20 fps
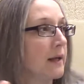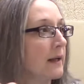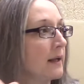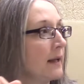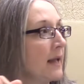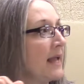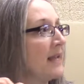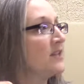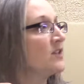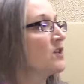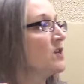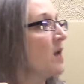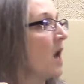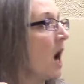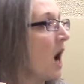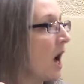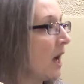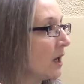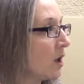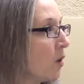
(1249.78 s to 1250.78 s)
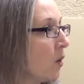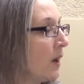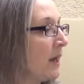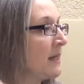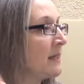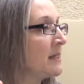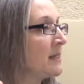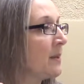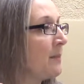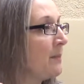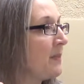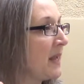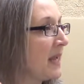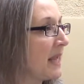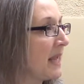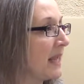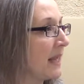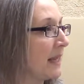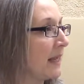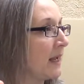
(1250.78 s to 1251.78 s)
he's not going to
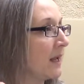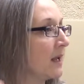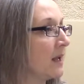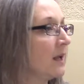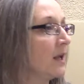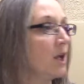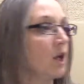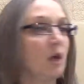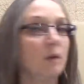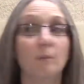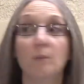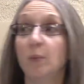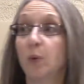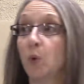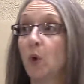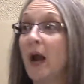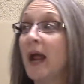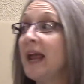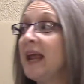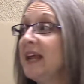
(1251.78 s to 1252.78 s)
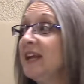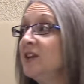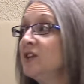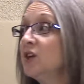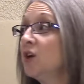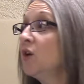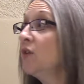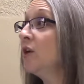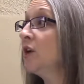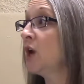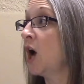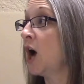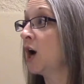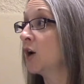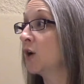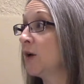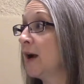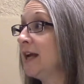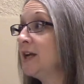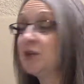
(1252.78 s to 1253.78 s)
be. Pray until the
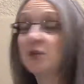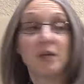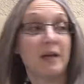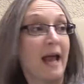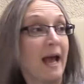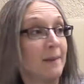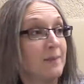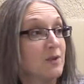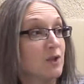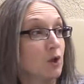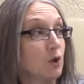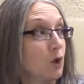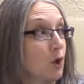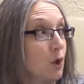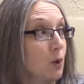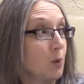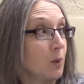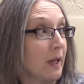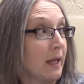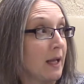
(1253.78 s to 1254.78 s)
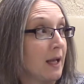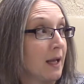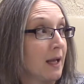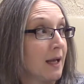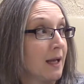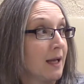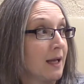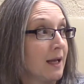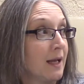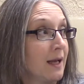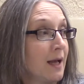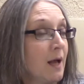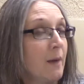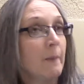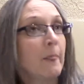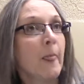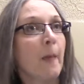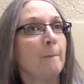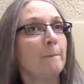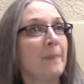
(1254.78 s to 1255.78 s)
inauguration, absolutely.
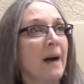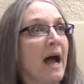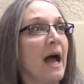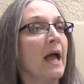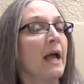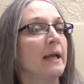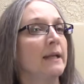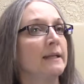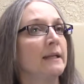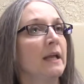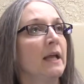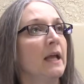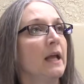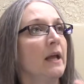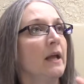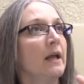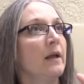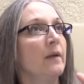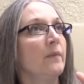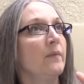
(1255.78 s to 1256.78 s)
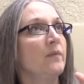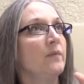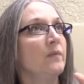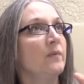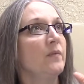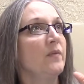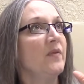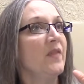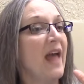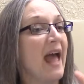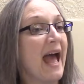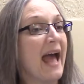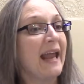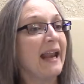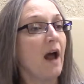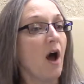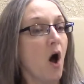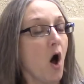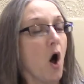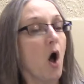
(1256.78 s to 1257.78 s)
But
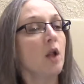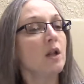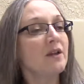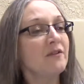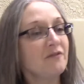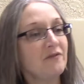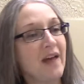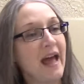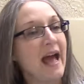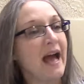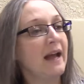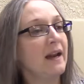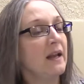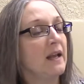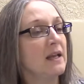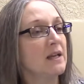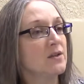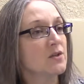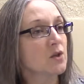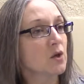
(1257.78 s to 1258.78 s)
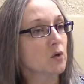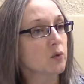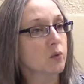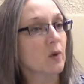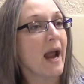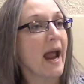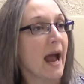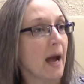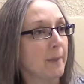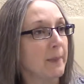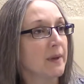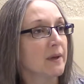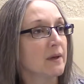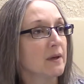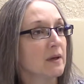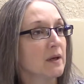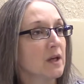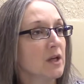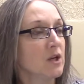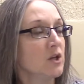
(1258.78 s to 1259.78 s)
all of that is crap.
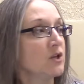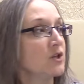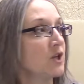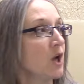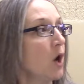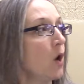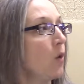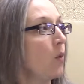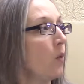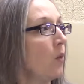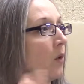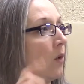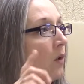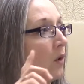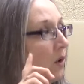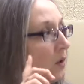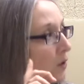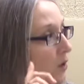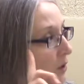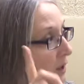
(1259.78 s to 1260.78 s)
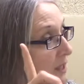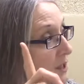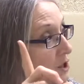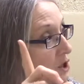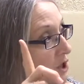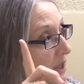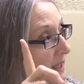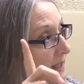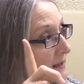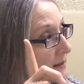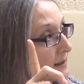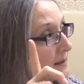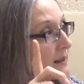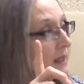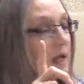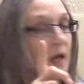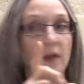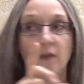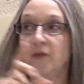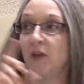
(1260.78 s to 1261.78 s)
So Christians,
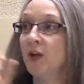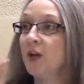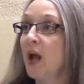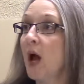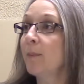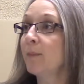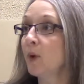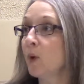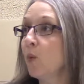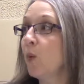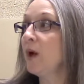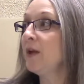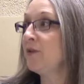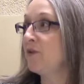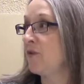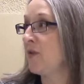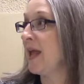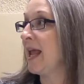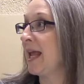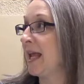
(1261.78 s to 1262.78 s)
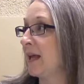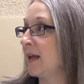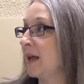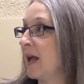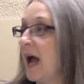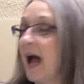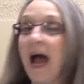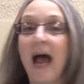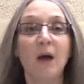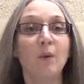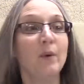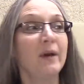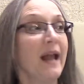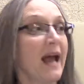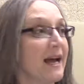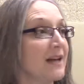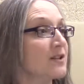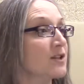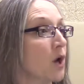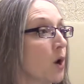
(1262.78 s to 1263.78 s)
the number one thing I would
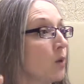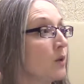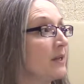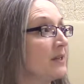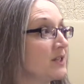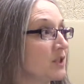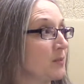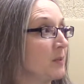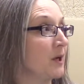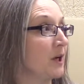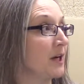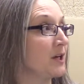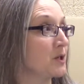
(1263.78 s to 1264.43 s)
ask Holy Spirit in